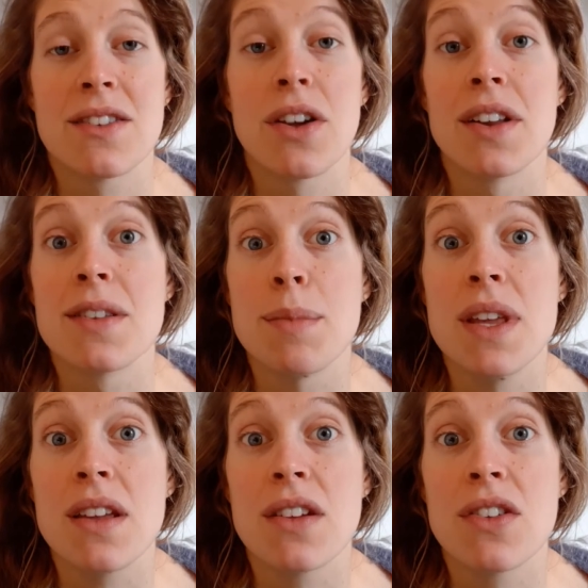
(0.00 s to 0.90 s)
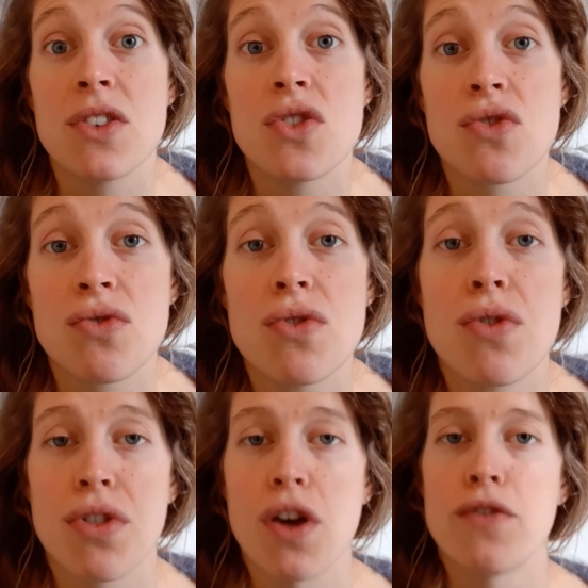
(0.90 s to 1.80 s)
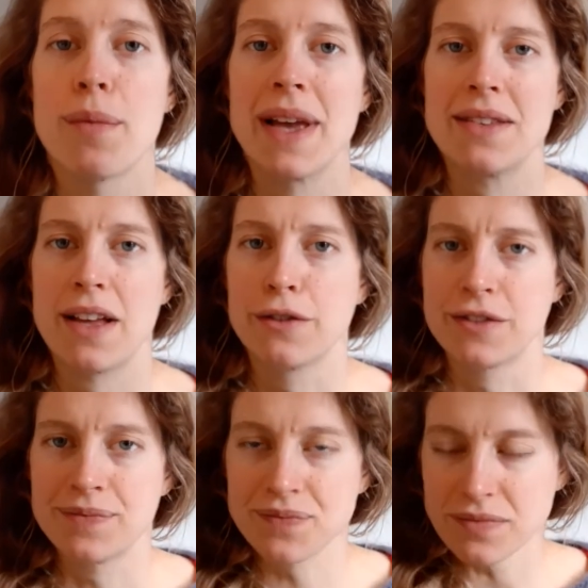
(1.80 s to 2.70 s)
trying to speak truth over myself.